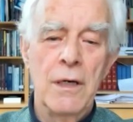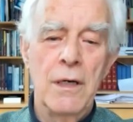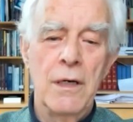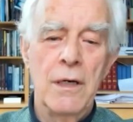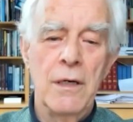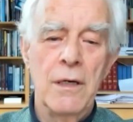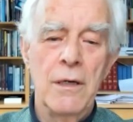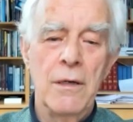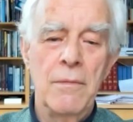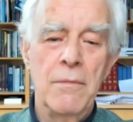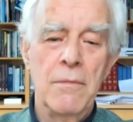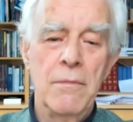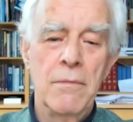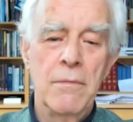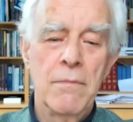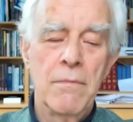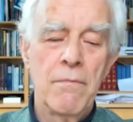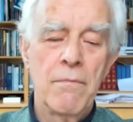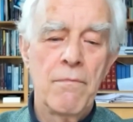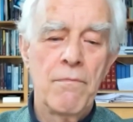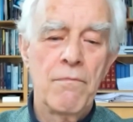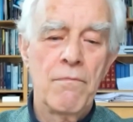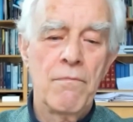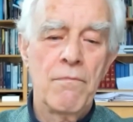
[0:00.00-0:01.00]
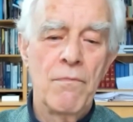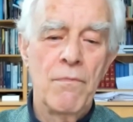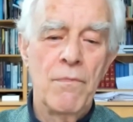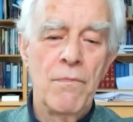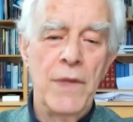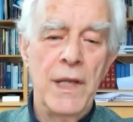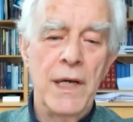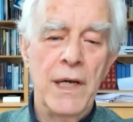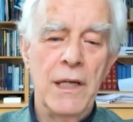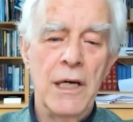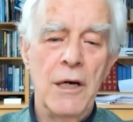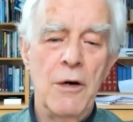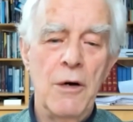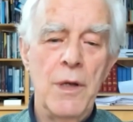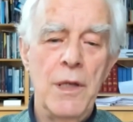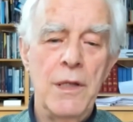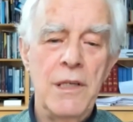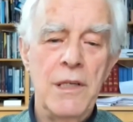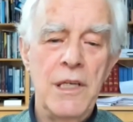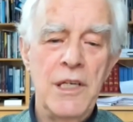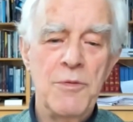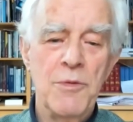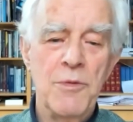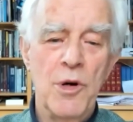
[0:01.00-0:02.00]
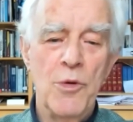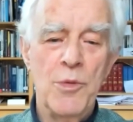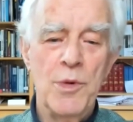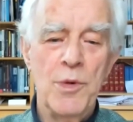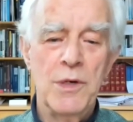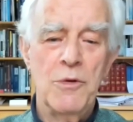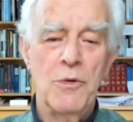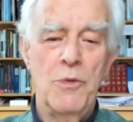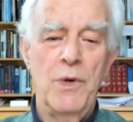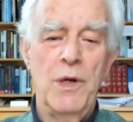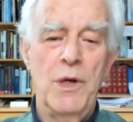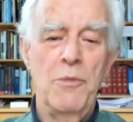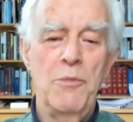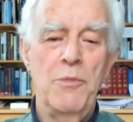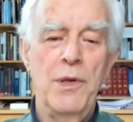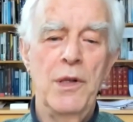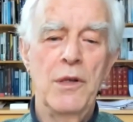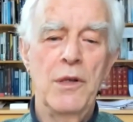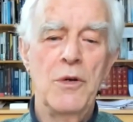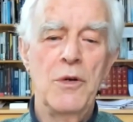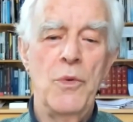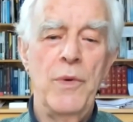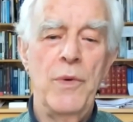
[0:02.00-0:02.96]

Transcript: Um, there are at this moment 1 billion